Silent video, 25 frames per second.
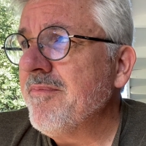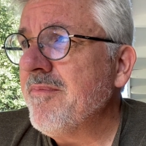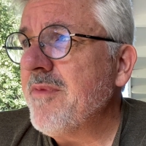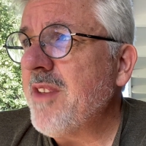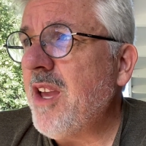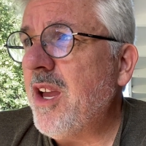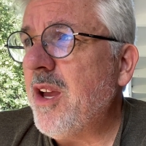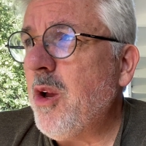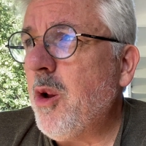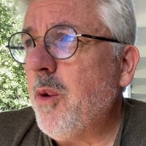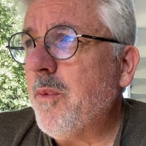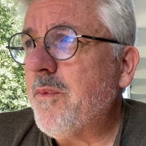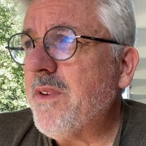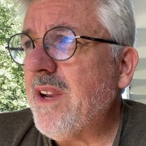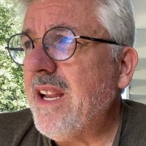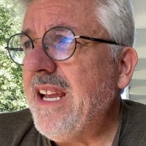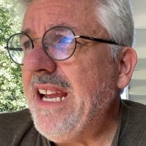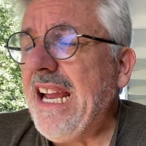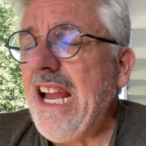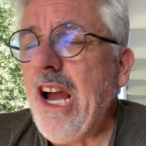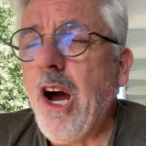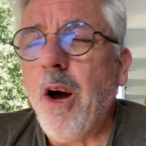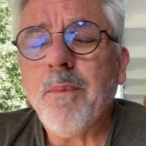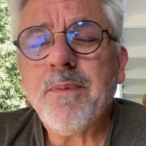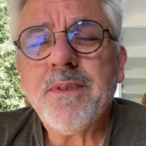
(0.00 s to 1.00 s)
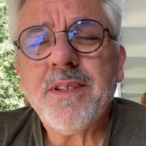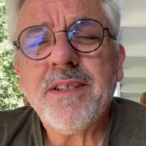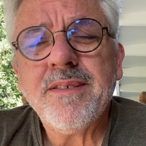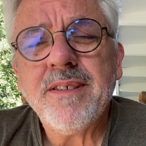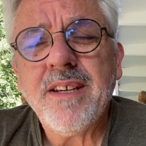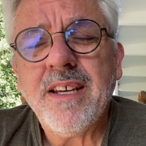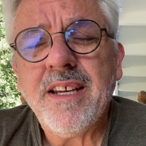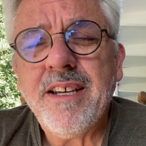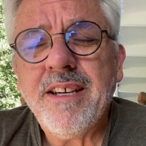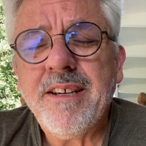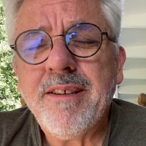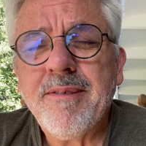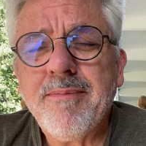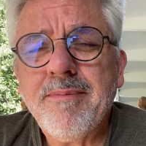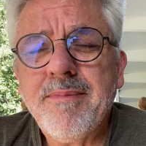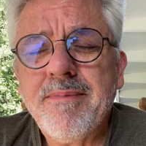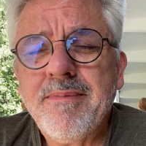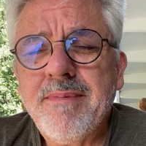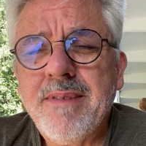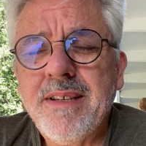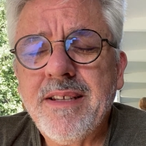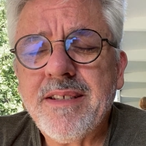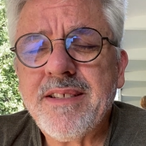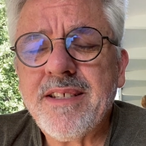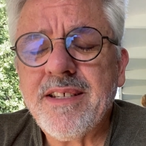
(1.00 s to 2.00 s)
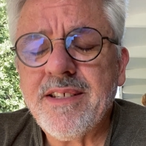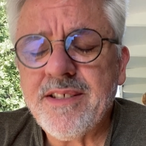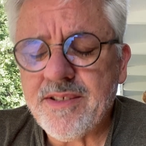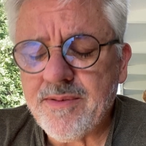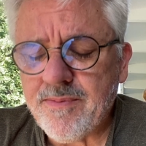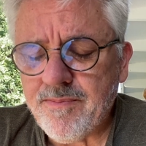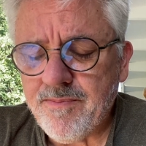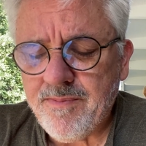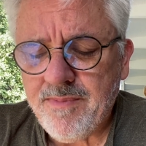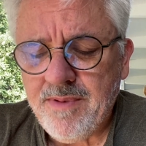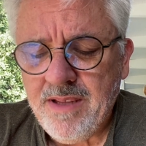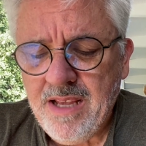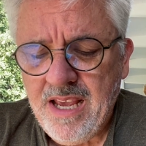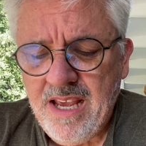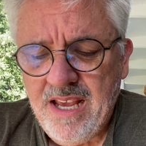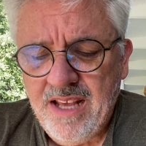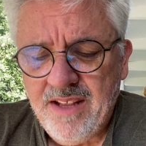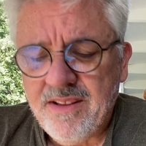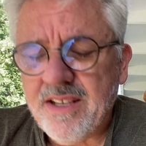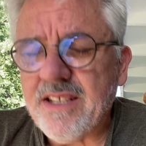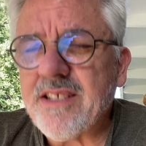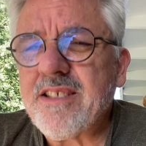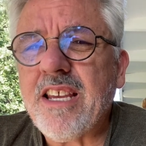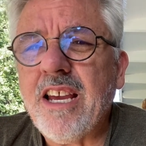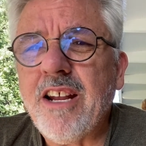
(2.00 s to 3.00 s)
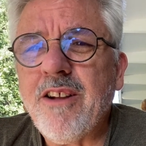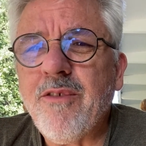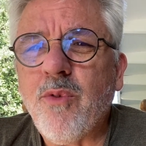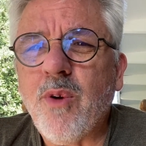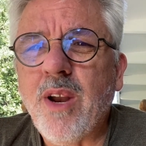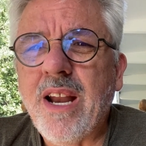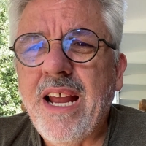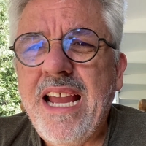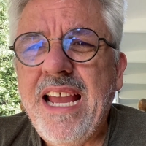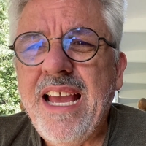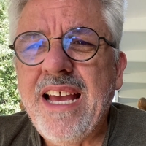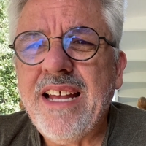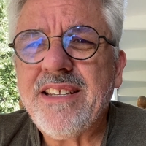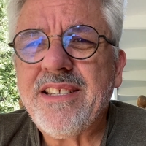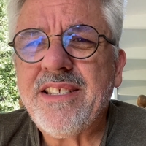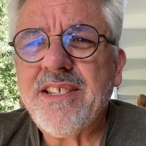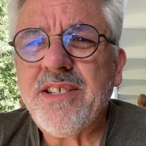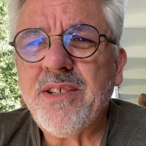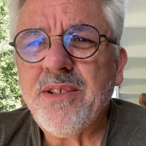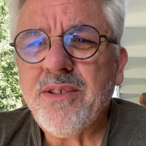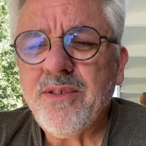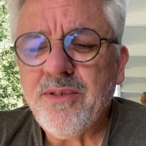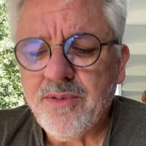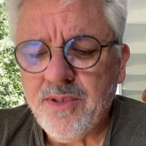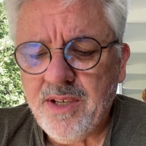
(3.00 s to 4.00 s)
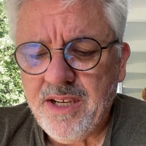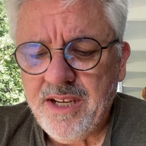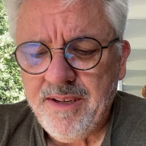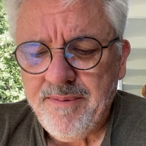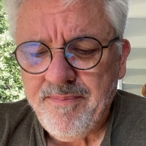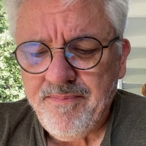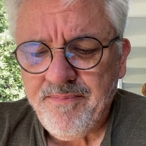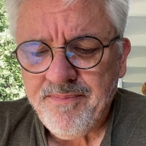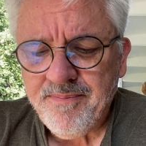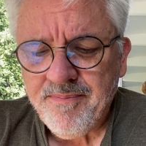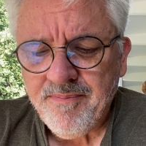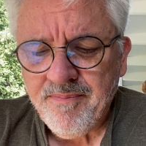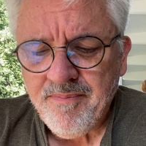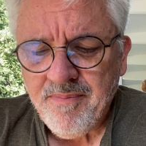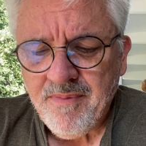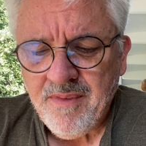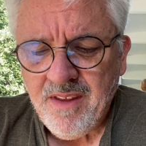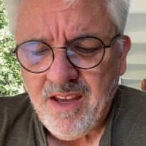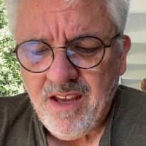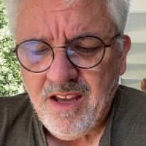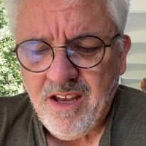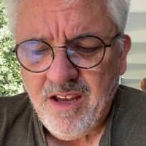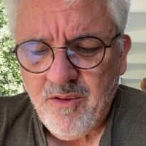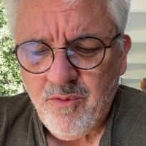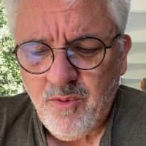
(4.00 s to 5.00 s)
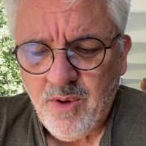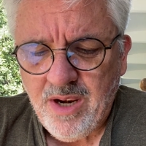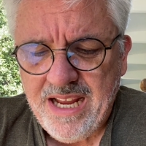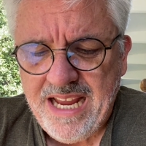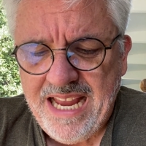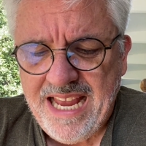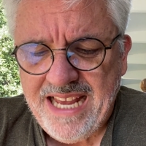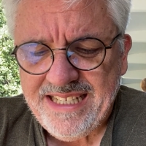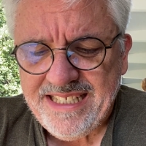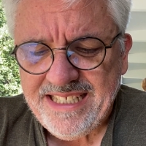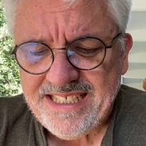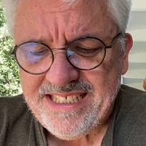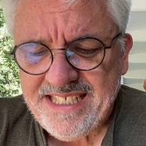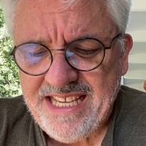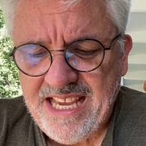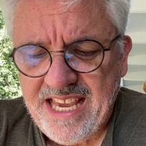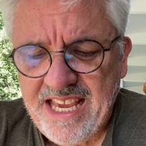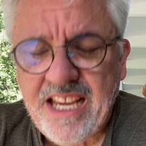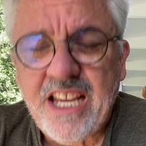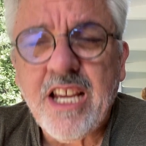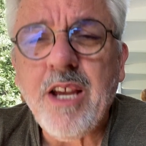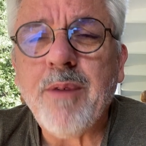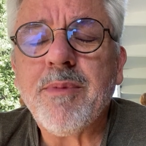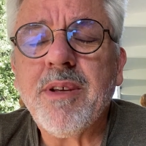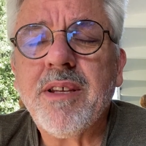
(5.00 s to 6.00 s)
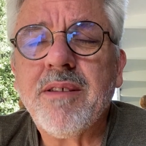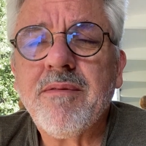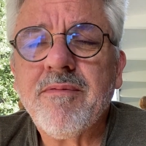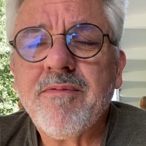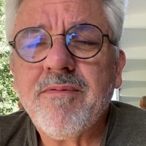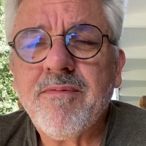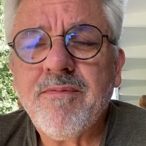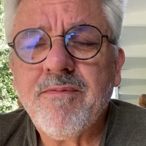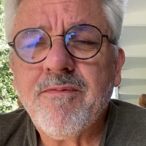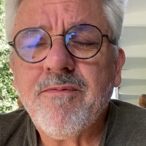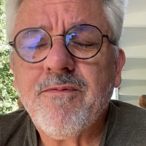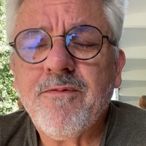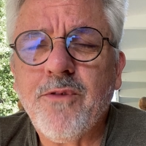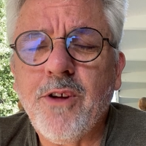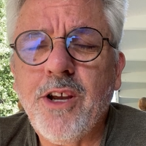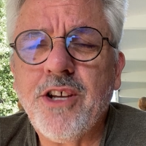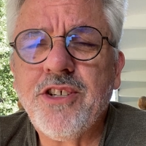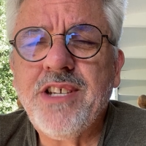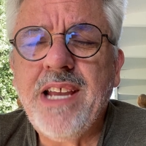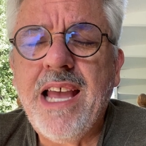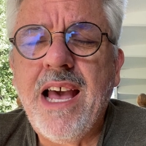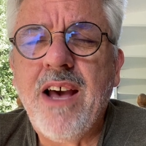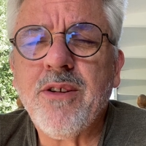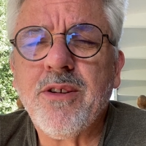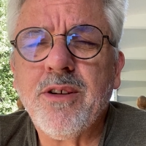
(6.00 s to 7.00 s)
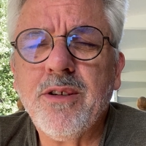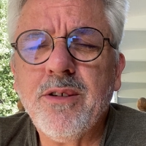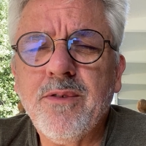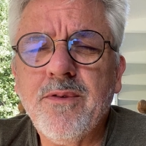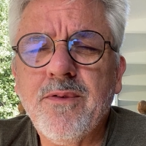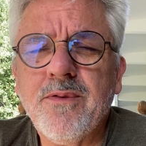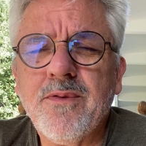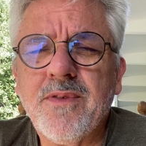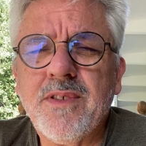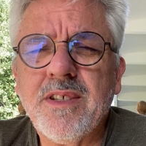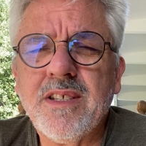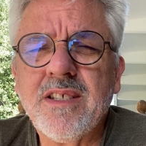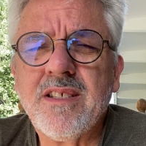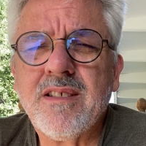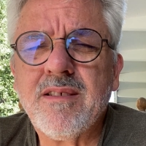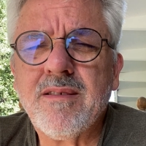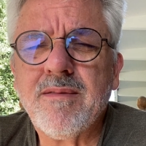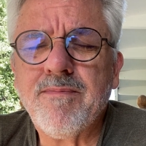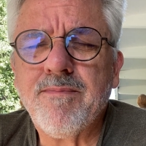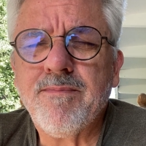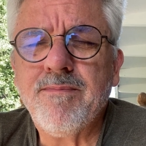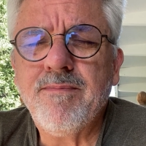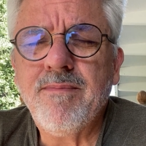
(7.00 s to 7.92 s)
Hopefully, I helped. This is kind of what I had to say, coming fresh out of this